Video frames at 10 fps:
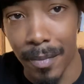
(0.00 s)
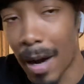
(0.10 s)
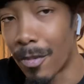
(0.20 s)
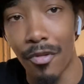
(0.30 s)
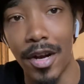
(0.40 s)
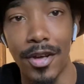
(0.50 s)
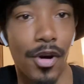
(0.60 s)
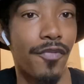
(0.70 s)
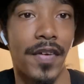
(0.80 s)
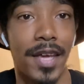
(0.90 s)
I'm already
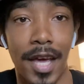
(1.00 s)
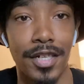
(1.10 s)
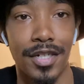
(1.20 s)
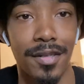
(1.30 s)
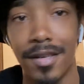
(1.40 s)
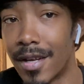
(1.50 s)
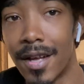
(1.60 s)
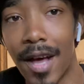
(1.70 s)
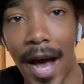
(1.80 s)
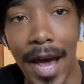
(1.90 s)
on vacation.
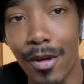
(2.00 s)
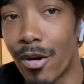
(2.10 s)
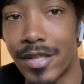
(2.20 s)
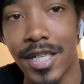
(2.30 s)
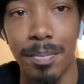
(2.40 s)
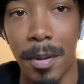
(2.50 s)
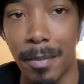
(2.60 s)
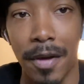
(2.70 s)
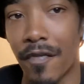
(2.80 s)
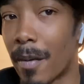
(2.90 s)
How you going to suspend
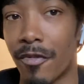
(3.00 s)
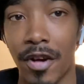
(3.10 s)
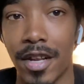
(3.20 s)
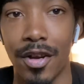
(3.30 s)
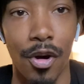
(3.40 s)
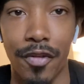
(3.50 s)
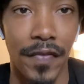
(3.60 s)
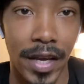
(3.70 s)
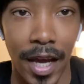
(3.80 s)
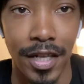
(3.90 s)
me if I'm already on
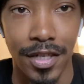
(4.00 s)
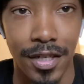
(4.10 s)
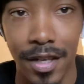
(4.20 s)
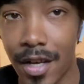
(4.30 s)
vacation?